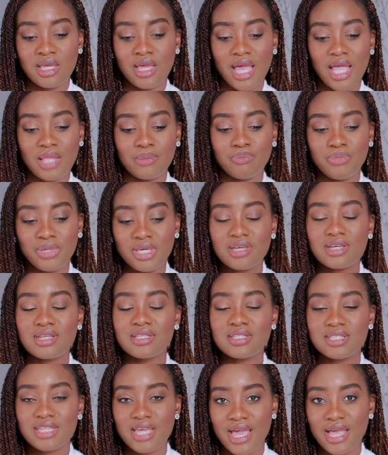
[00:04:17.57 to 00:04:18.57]
and be
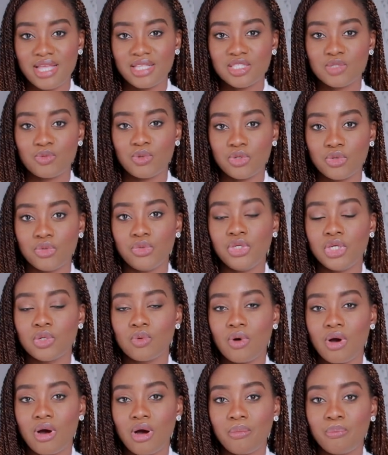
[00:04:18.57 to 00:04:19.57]
content with who
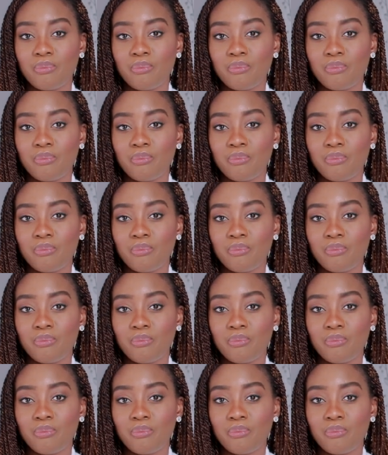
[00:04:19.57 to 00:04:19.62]
you are.